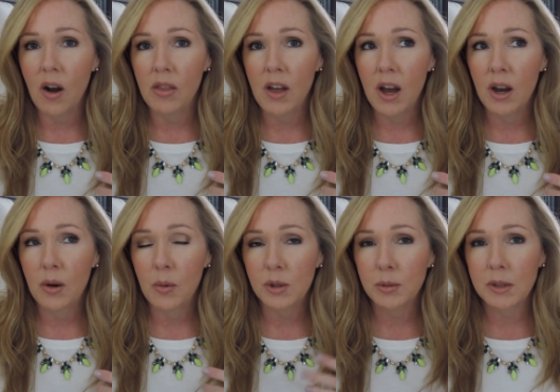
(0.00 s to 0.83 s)

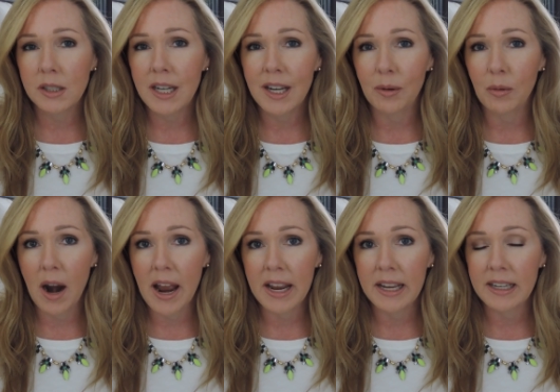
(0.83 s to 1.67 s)
Although we're supposed to get
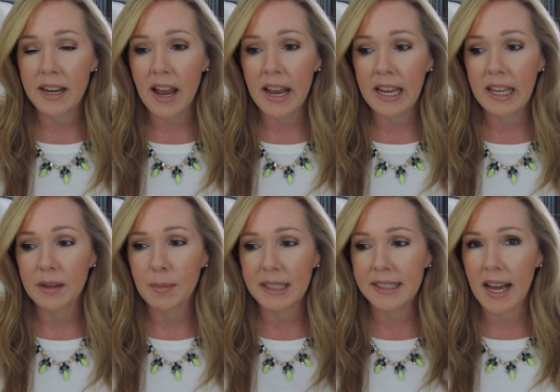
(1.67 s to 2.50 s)
rain
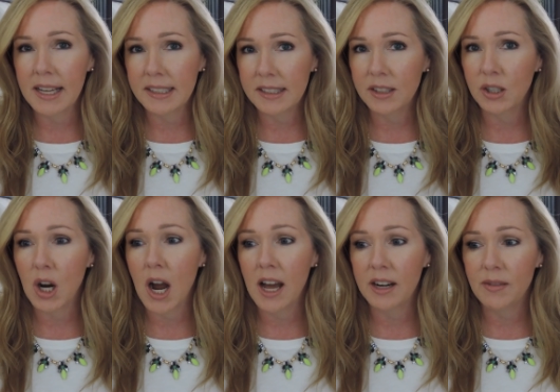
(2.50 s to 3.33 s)
and my sinuses are
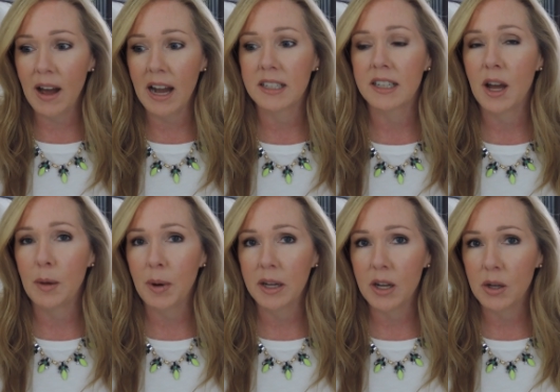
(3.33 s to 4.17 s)
kind of acting up,
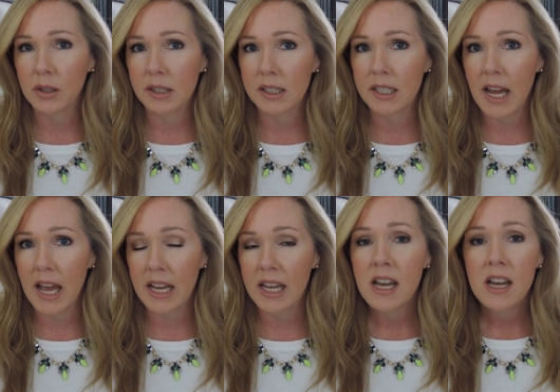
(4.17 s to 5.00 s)
I noticed
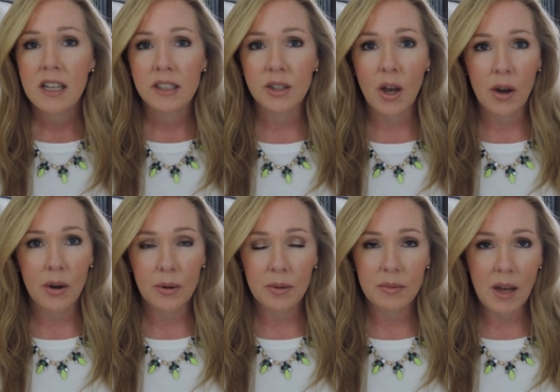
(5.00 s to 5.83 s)
today.
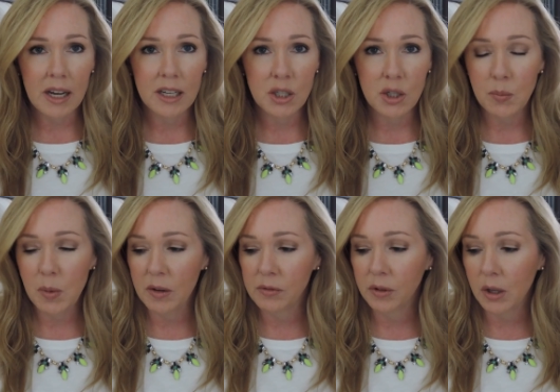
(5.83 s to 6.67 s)
So that could just
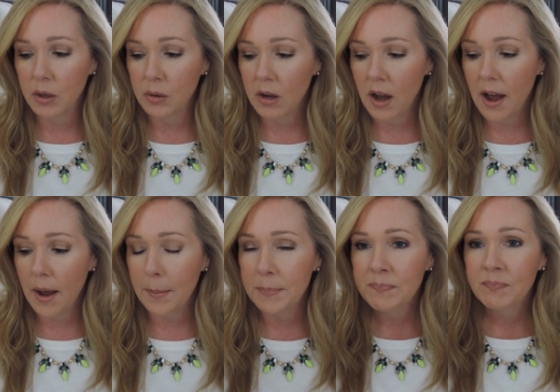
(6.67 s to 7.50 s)
be a fluke.
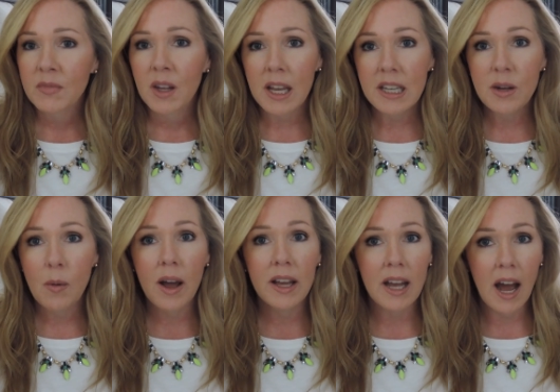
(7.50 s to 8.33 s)
Um,
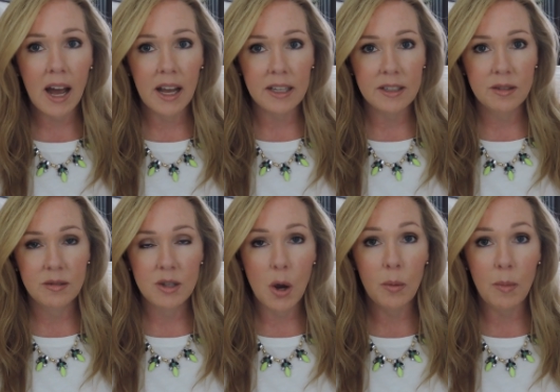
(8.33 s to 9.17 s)
anyway, I
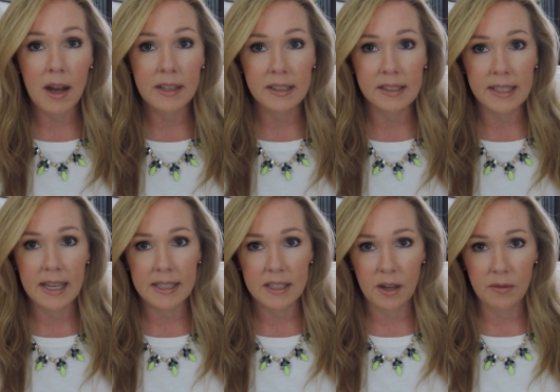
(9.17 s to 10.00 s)
don't mind the
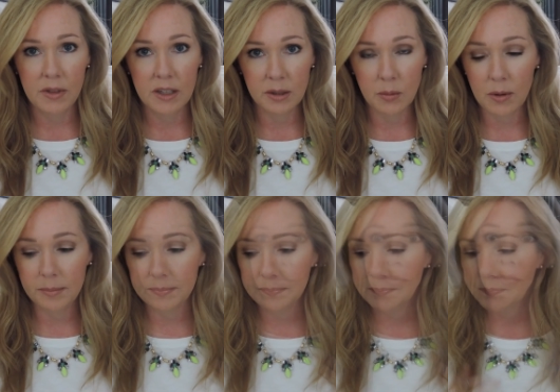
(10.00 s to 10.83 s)
scent of this
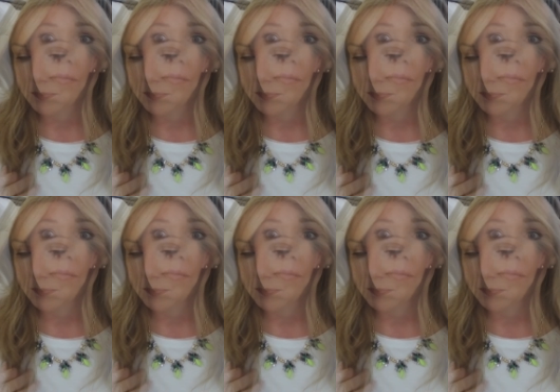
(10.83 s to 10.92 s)
one.